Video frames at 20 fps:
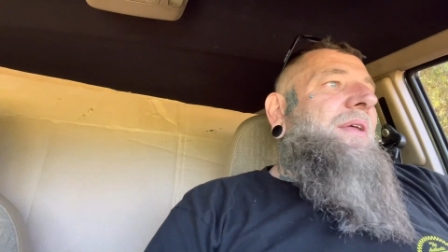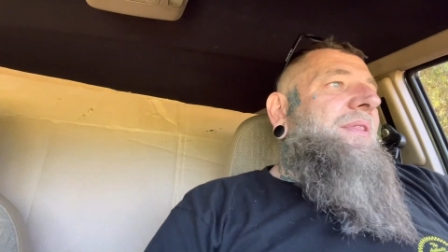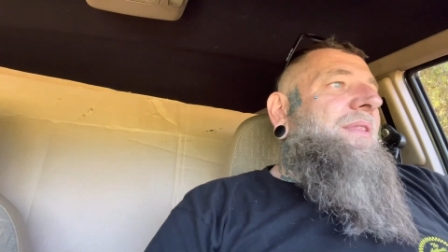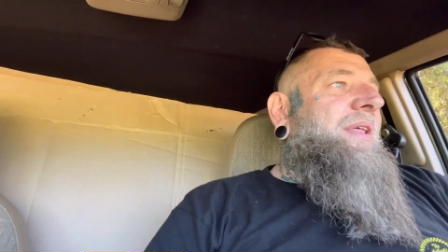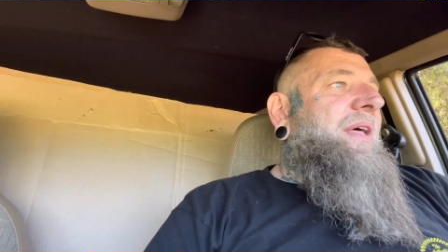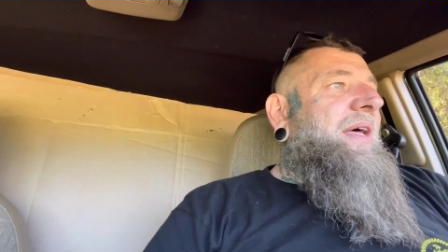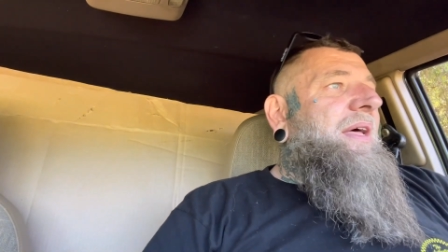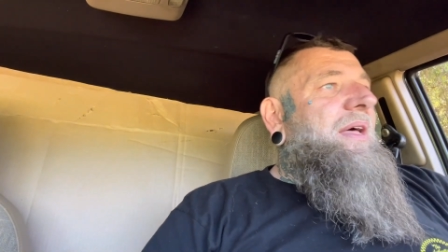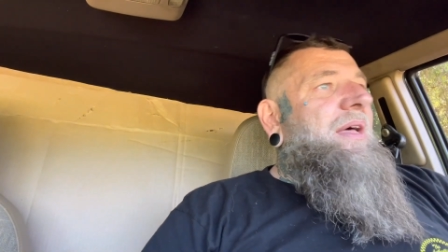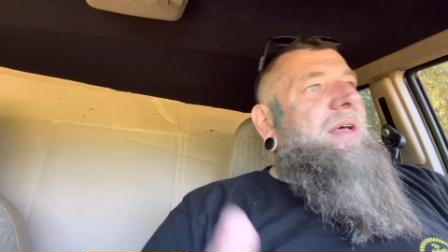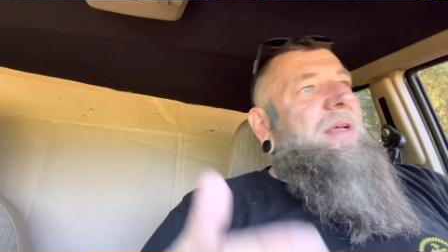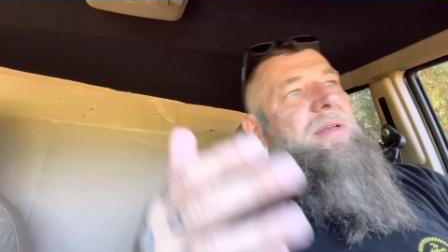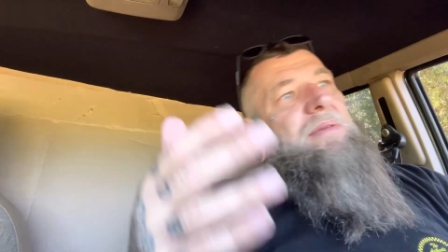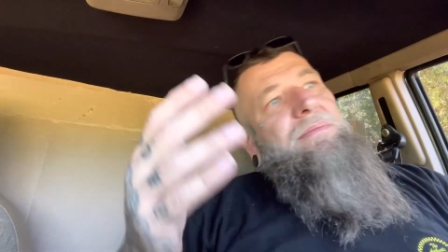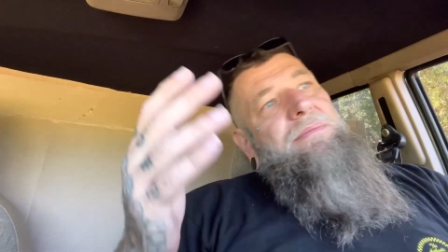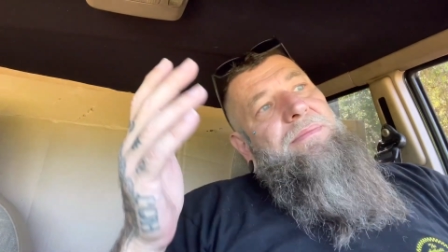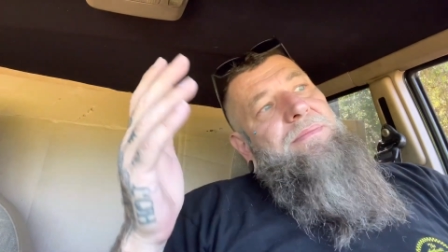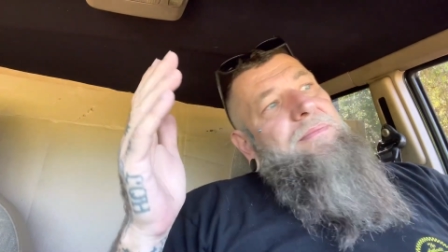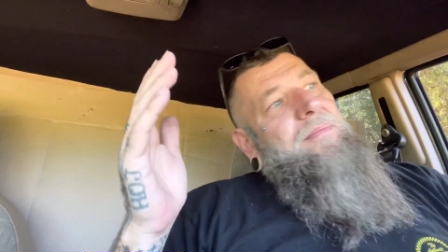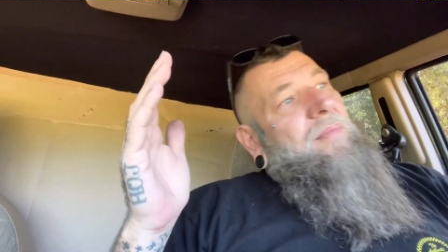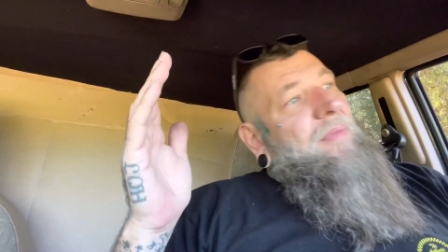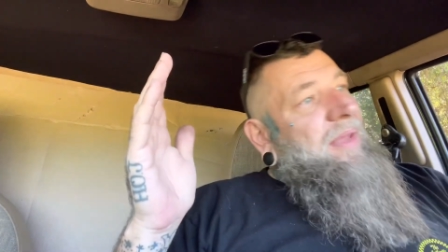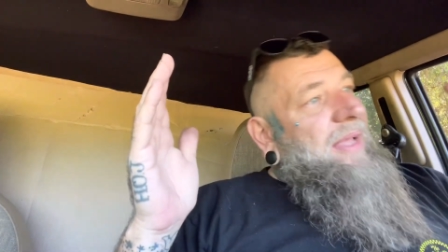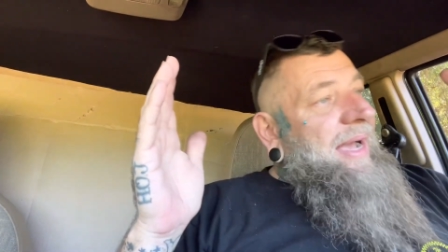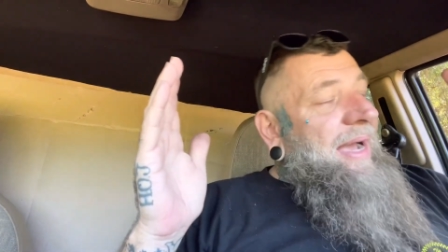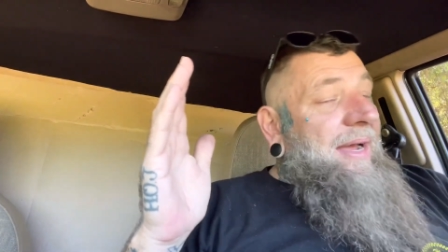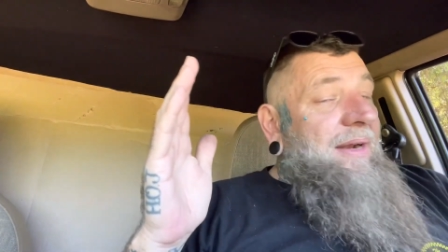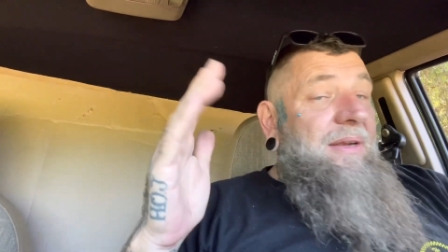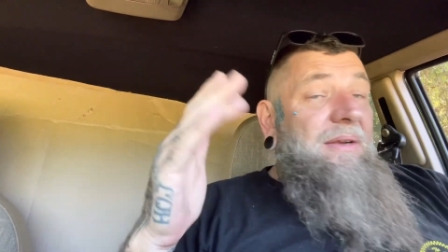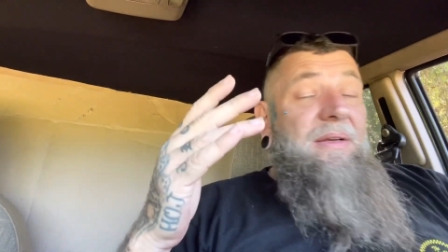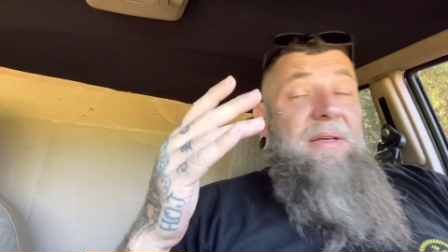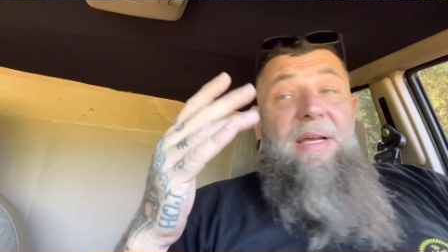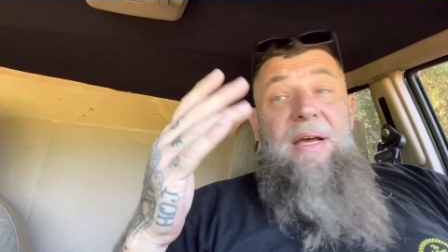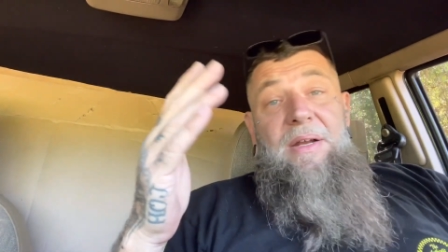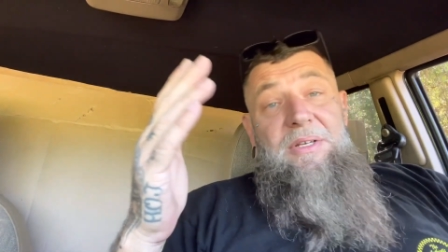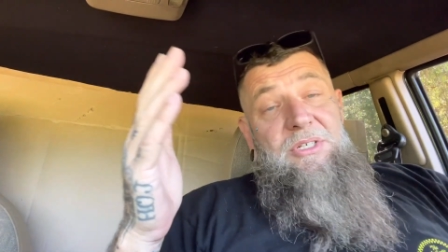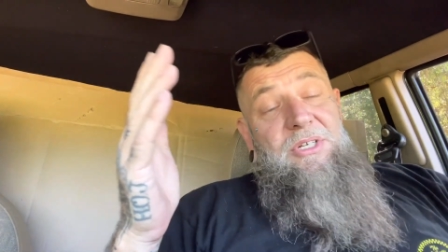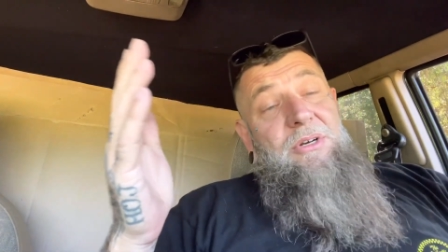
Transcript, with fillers: then and